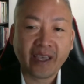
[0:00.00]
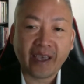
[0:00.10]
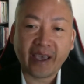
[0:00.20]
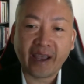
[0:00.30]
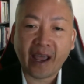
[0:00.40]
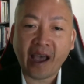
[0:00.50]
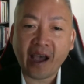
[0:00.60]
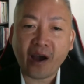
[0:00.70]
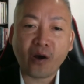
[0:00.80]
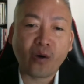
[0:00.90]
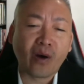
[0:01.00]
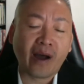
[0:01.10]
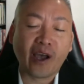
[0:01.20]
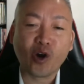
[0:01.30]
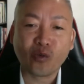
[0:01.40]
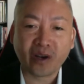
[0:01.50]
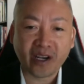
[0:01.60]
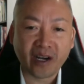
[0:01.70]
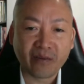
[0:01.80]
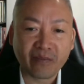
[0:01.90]
and how I
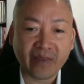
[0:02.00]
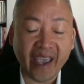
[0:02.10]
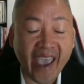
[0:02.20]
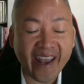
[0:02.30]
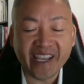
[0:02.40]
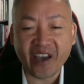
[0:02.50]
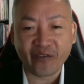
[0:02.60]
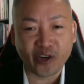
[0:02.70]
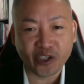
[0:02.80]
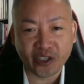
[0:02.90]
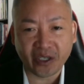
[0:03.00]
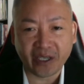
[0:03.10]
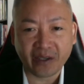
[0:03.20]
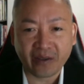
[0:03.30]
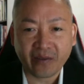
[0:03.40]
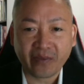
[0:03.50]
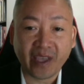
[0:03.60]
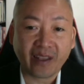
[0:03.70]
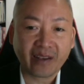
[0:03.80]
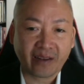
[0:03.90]
overcome any adversity
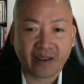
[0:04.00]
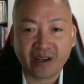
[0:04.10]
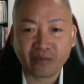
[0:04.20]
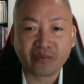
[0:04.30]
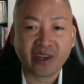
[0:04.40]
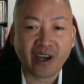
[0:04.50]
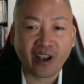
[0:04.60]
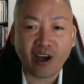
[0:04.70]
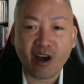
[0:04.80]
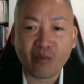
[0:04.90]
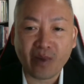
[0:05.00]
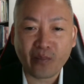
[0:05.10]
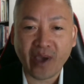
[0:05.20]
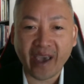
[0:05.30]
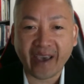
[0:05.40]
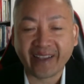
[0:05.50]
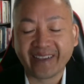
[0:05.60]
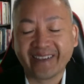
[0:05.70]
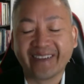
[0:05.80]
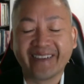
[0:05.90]
that come along my path.
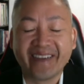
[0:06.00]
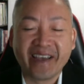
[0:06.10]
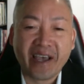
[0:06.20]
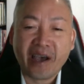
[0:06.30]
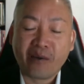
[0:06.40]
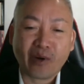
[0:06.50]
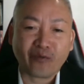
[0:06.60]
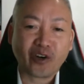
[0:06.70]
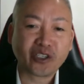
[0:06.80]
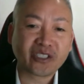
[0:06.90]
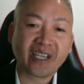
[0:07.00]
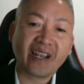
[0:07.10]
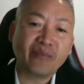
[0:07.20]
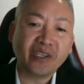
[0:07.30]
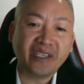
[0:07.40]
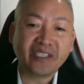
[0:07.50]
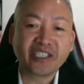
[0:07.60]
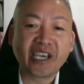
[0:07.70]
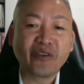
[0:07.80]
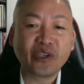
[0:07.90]
But first, let me
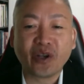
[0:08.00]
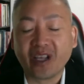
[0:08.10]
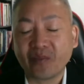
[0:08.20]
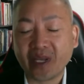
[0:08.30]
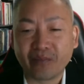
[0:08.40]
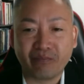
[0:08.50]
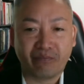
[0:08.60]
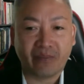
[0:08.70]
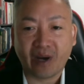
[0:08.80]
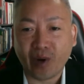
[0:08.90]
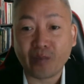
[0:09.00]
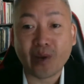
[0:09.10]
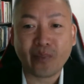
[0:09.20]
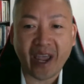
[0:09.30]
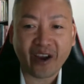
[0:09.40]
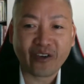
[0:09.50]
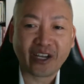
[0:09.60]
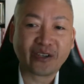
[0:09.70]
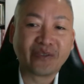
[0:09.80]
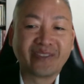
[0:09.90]
share with you a little bit about my
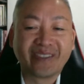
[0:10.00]
background.